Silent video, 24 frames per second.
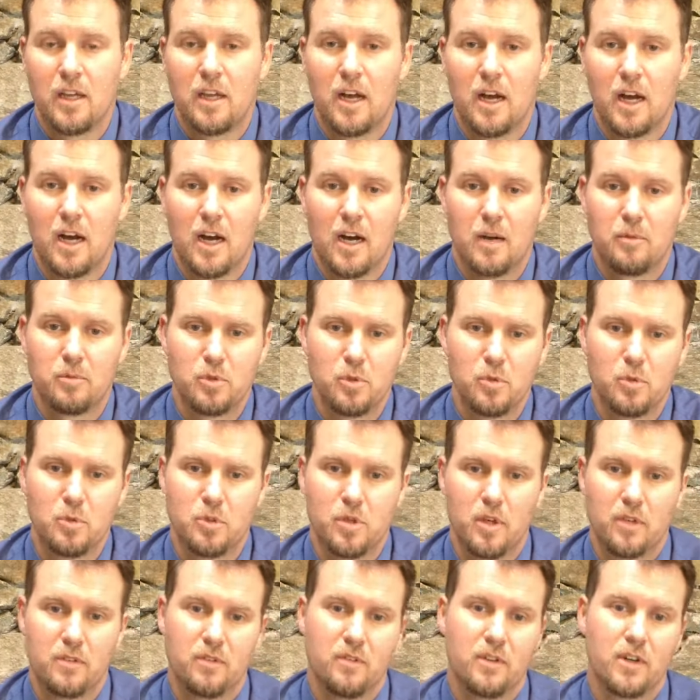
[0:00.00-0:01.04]
So we'll
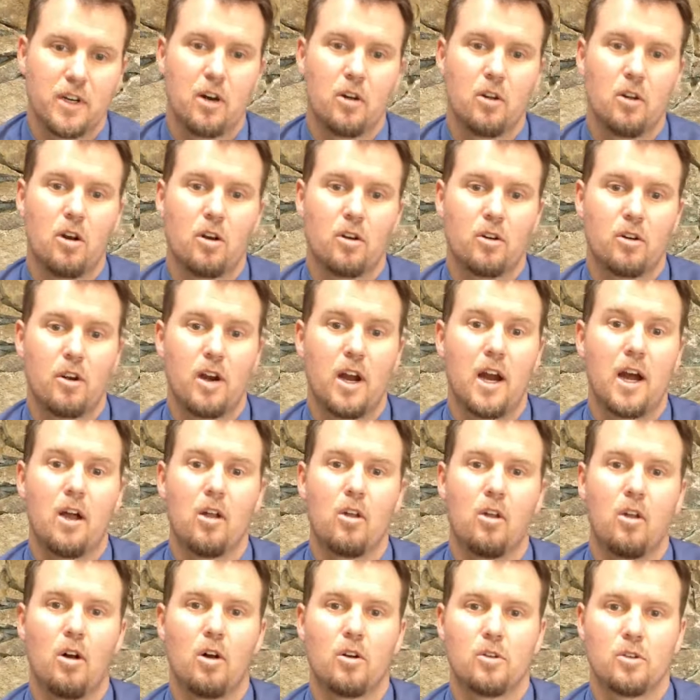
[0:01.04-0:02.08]
still have to figure out how
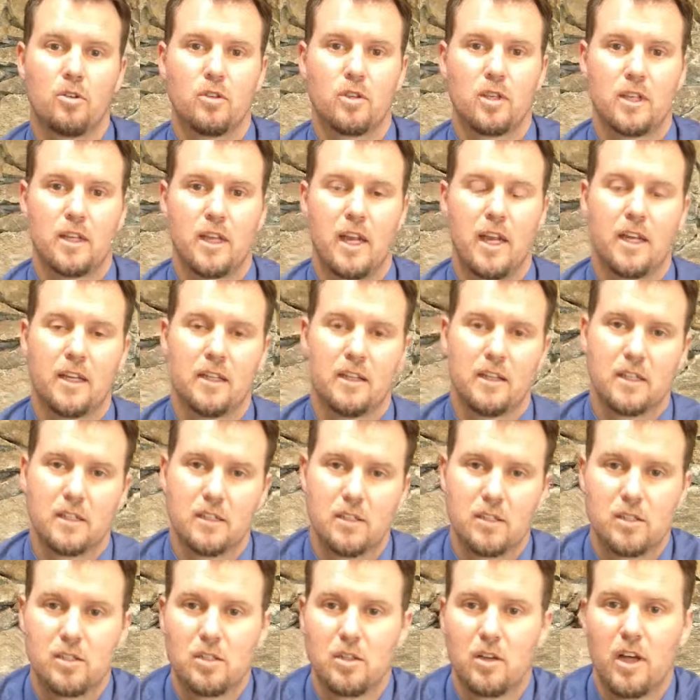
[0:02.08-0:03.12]
long you can take this
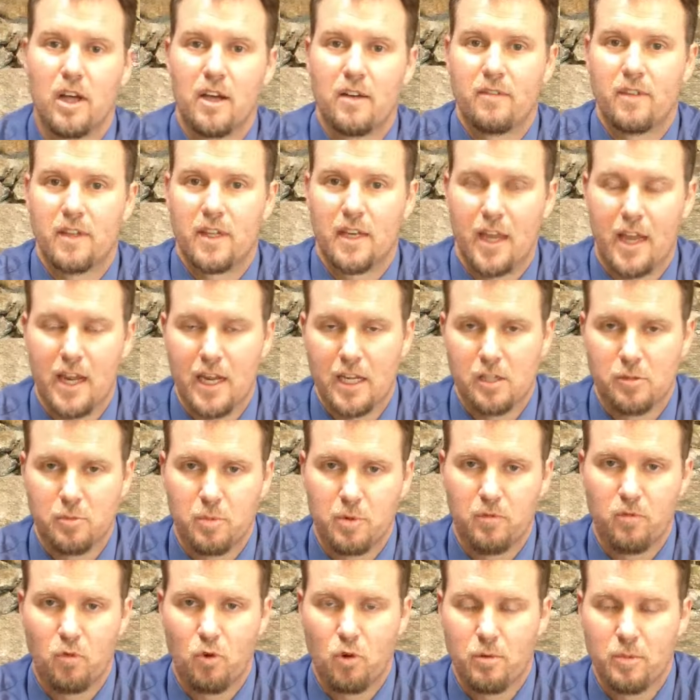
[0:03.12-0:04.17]
and still have the enhanced
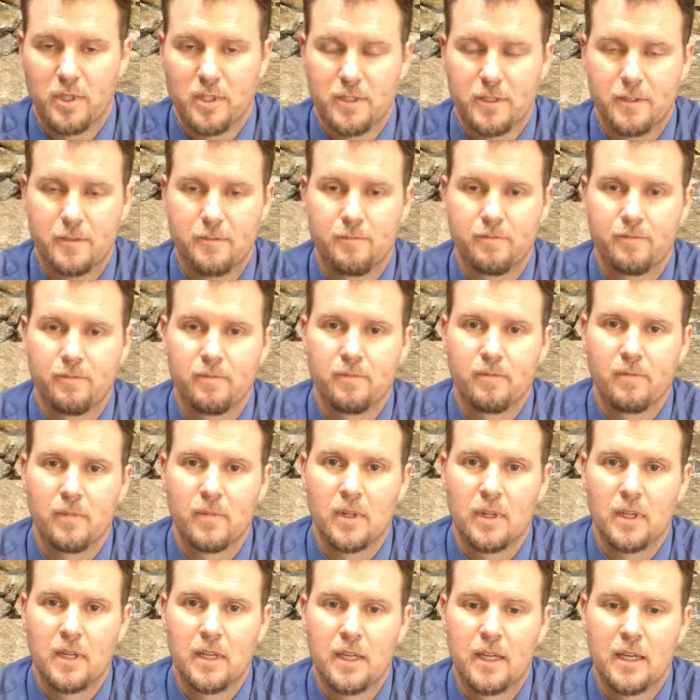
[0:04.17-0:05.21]
performance.
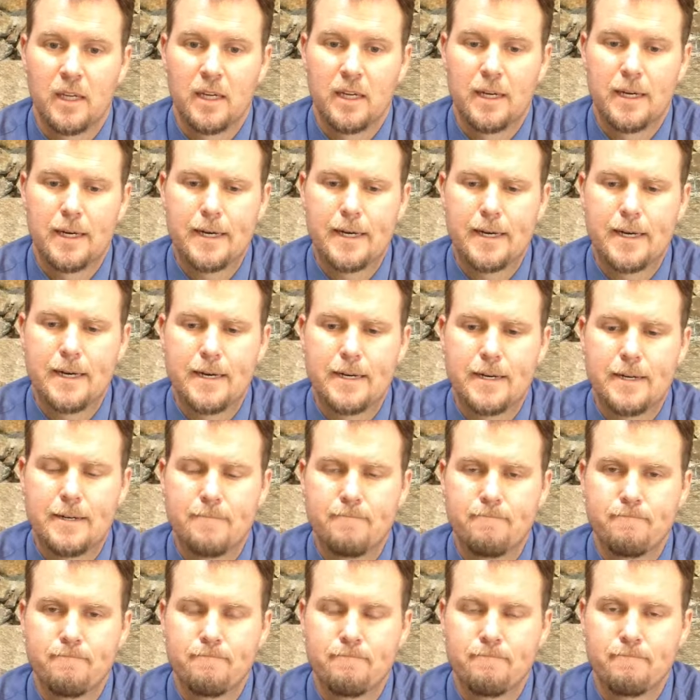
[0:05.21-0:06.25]

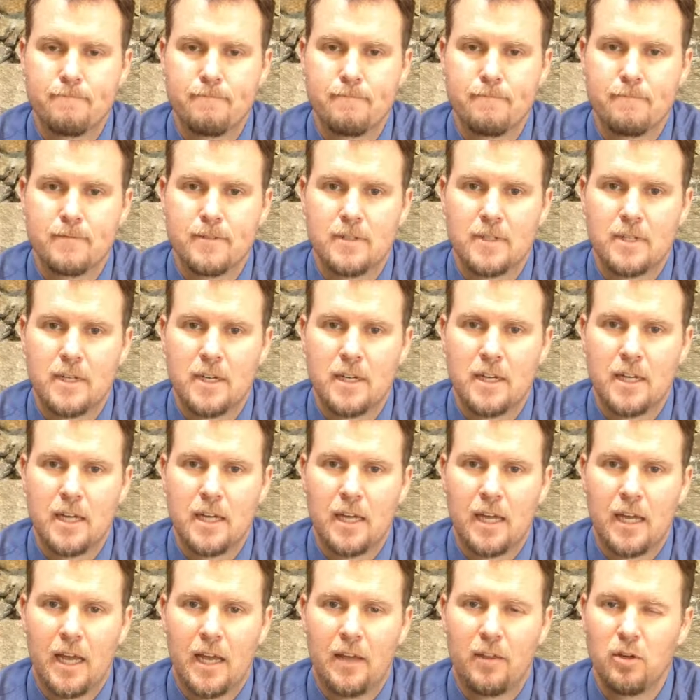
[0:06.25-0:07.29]

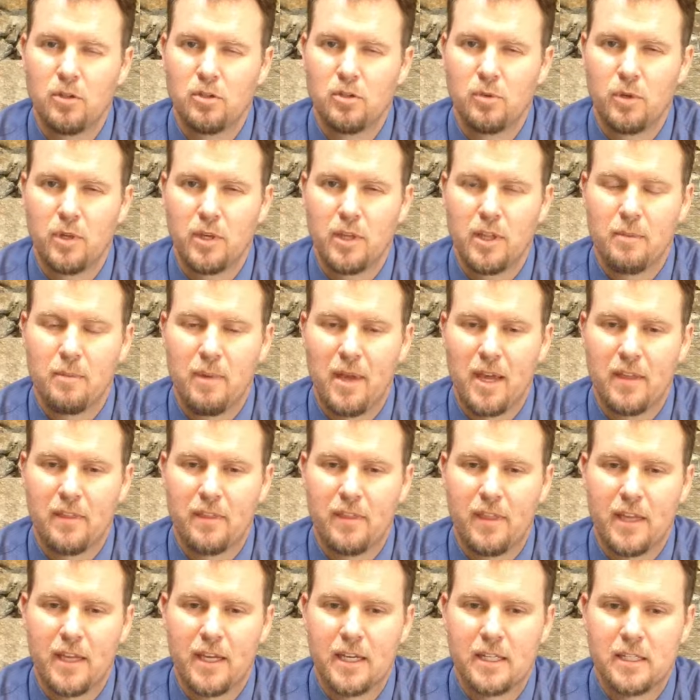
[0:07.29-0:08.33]
And those are really the main
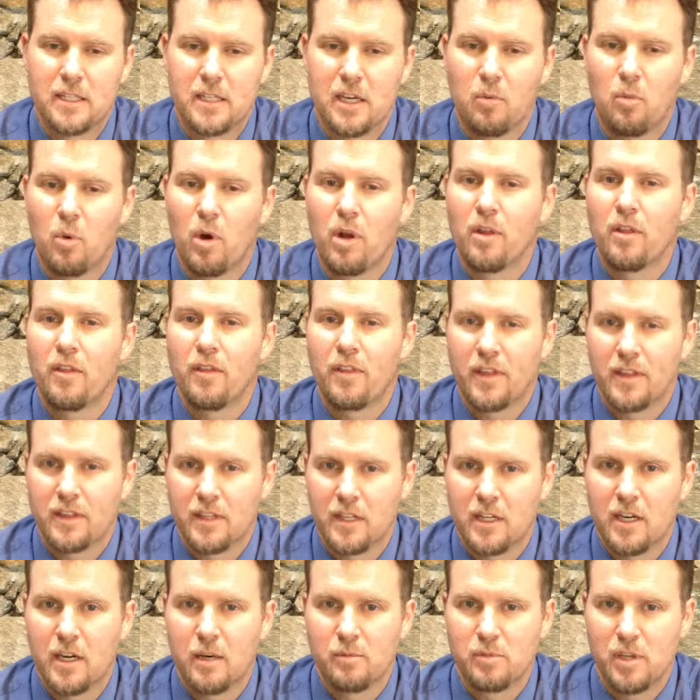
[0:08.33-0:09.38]
things. And one other thing
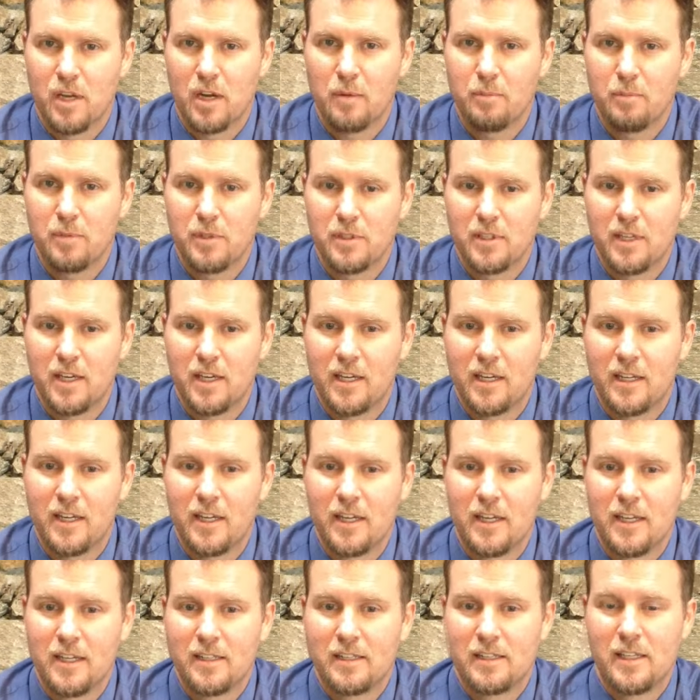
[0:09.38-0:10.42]
that comes up is that
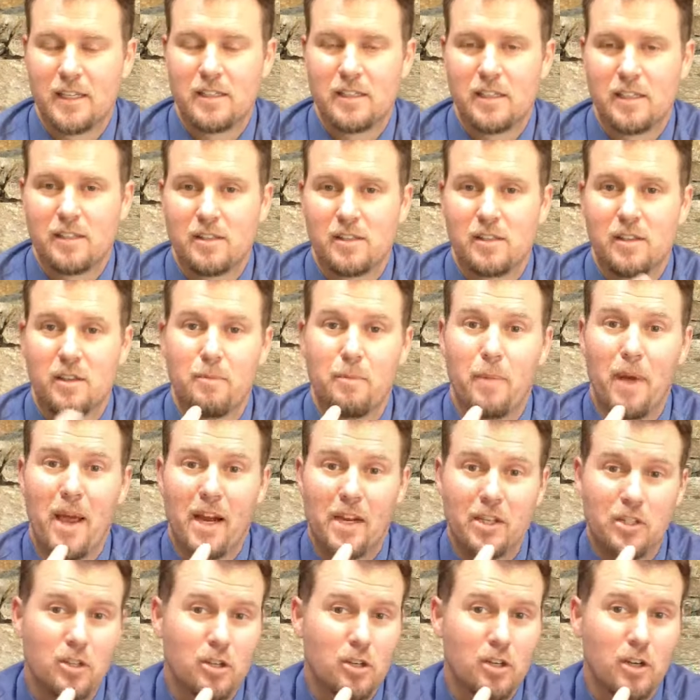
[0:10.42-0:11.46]
since it's the
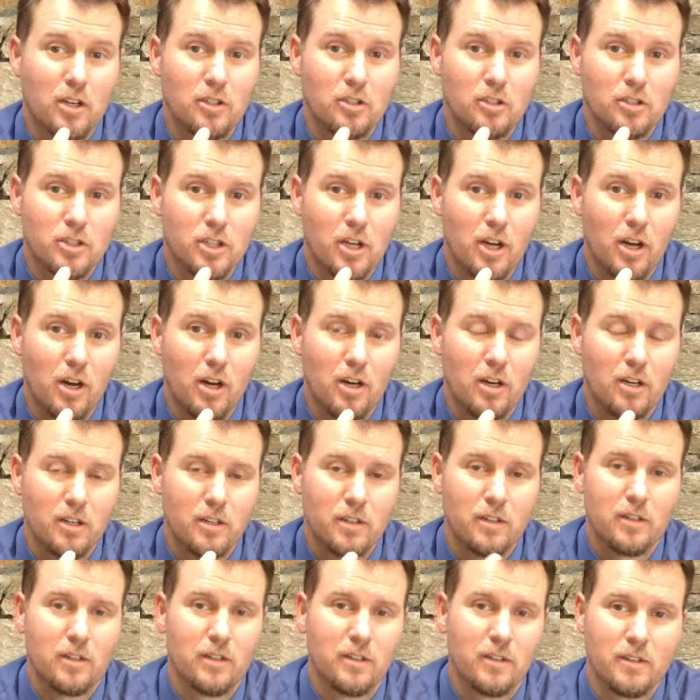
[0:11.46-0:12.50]
bacteria on your
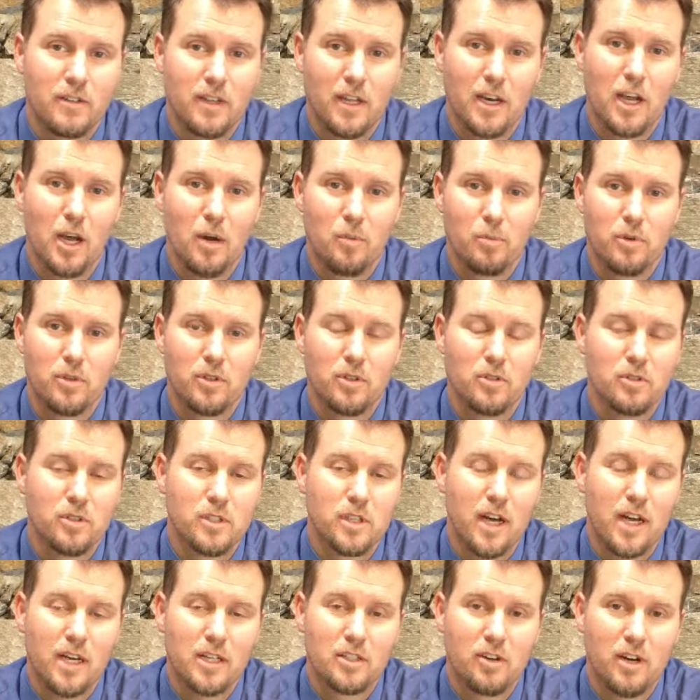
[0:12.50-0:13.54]
tongue that help reduce
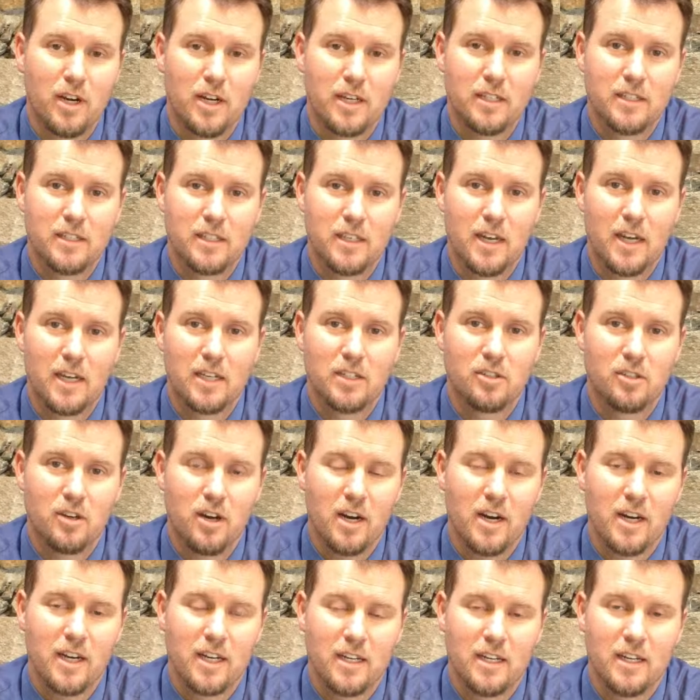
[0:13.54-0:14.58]
nitrate to
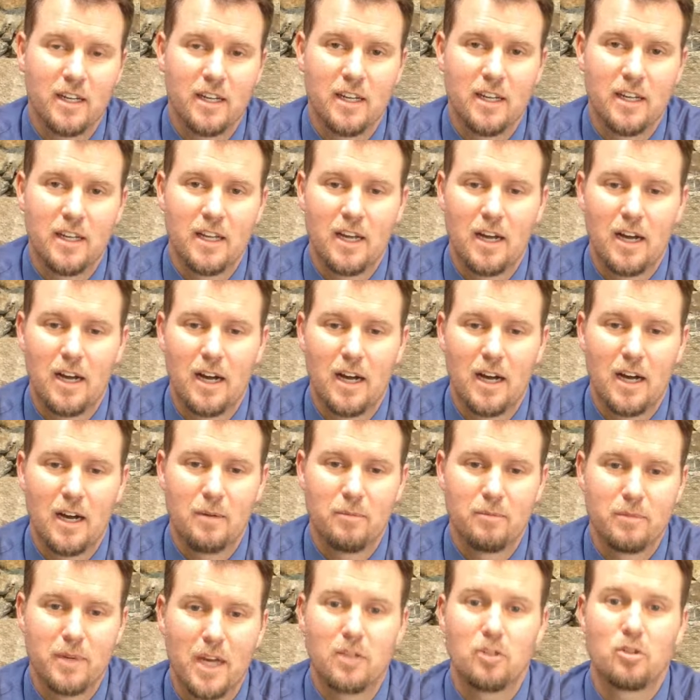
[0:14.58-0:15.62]
nitrite,
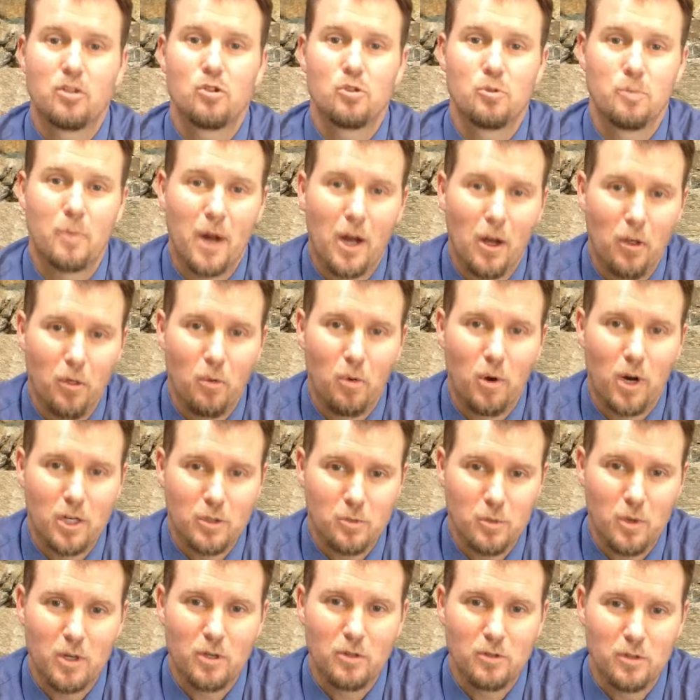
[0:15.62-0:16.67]
not to use mouthwash
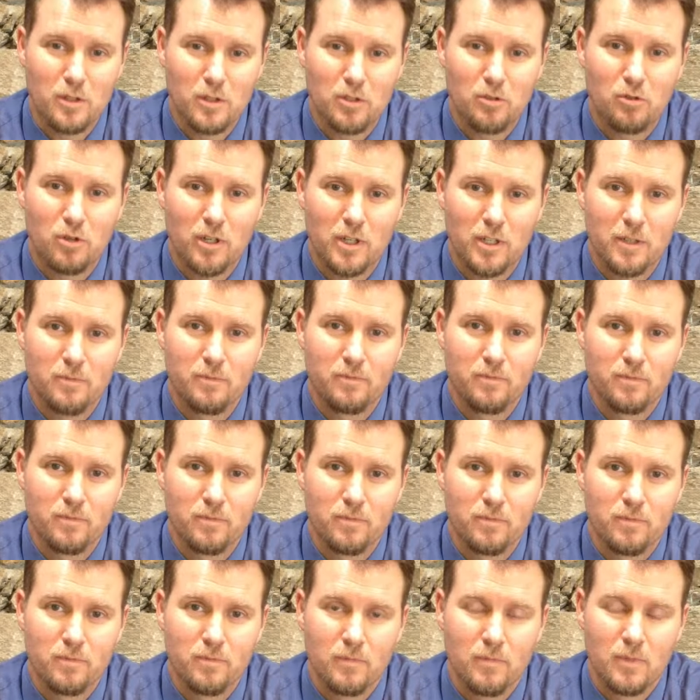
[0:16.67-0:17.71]
by using this drink.
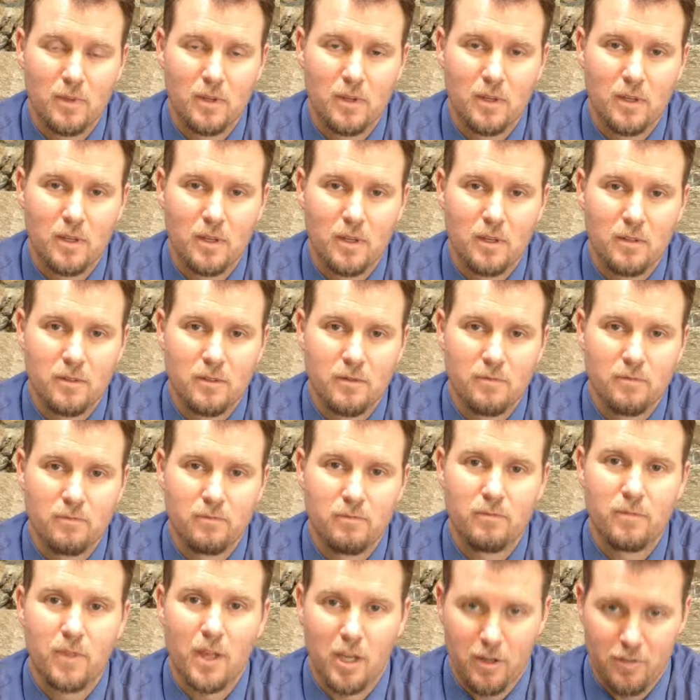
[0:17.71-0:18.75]

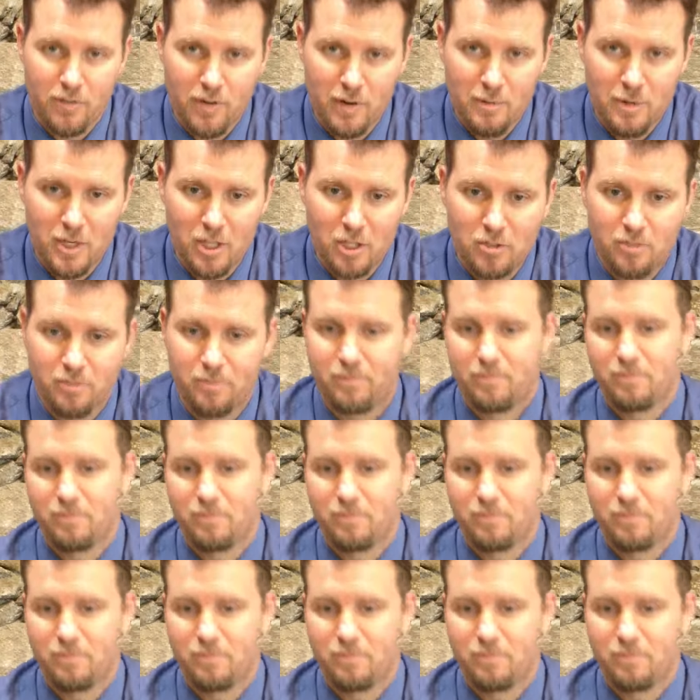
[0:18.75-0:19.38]
Thank you very much.